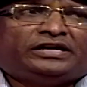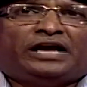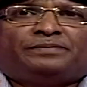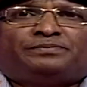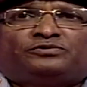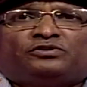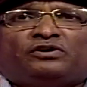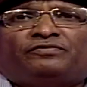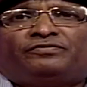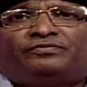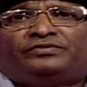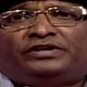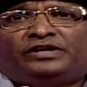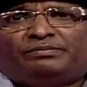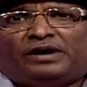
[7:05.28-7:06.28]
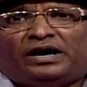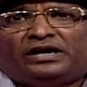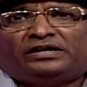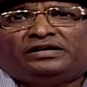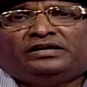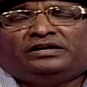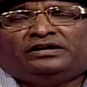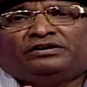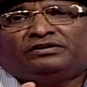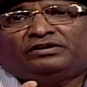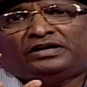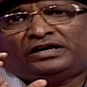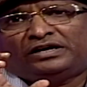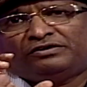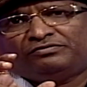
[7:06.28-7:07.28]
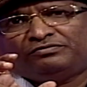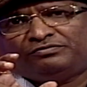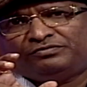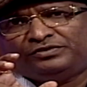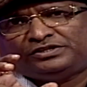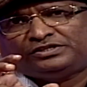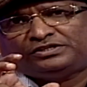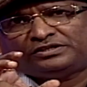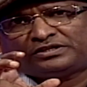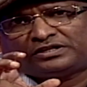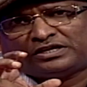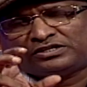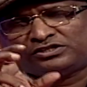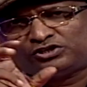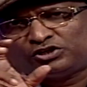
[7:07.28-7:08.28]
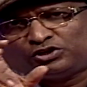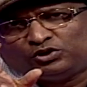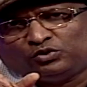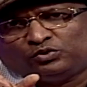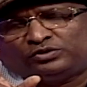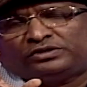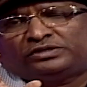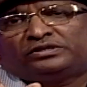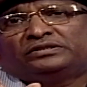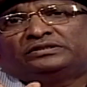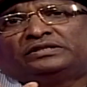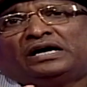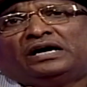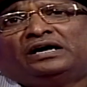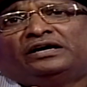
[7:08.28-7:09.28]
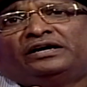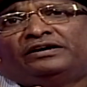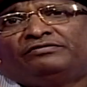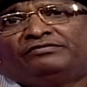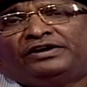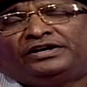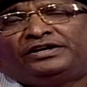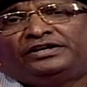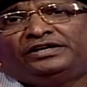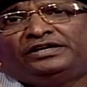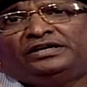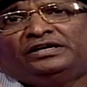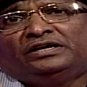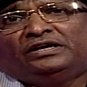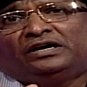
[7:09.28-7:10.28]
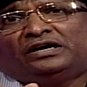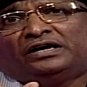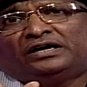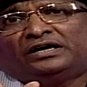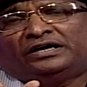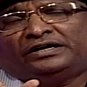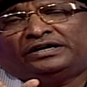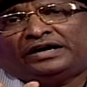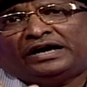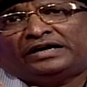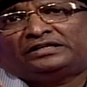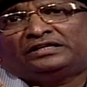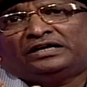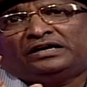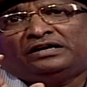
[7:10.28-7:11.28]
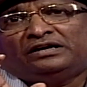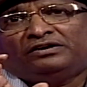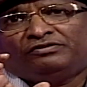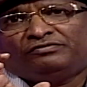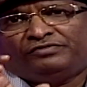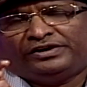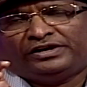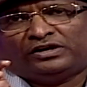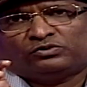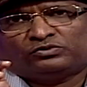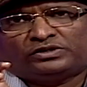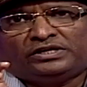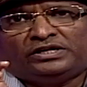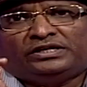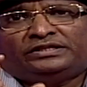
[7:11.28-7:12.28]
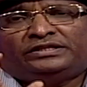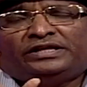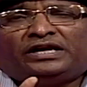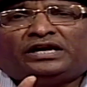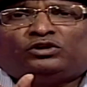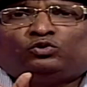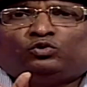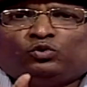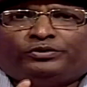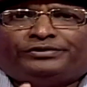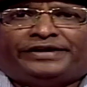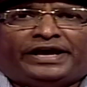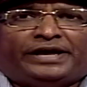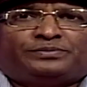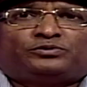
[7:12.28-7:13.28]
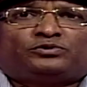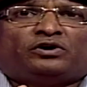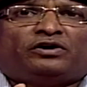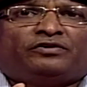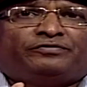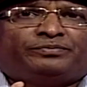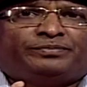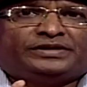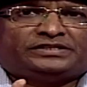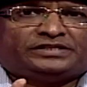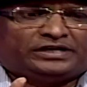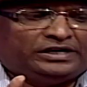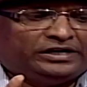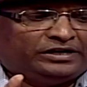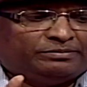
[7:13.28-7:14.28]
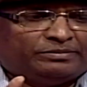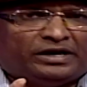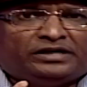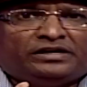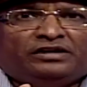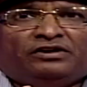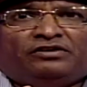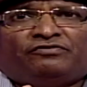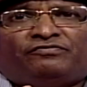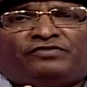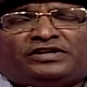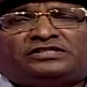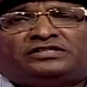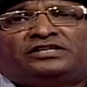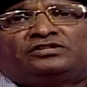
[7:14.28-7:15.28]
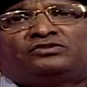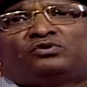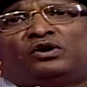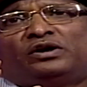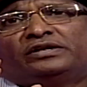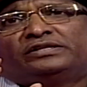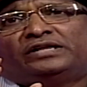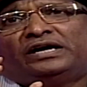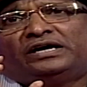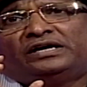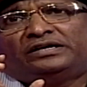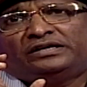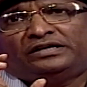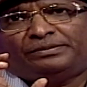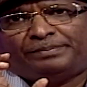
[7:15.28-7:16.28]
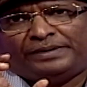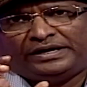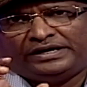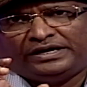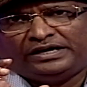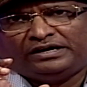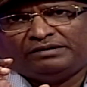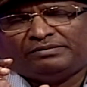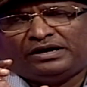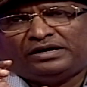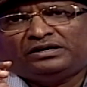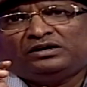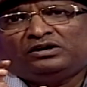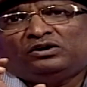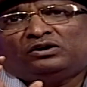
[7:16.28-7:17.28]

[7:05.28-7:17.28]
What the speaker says: types of demand which constitute the inventory at the warehouse. There are two types of basically demand. First is called the dependent demand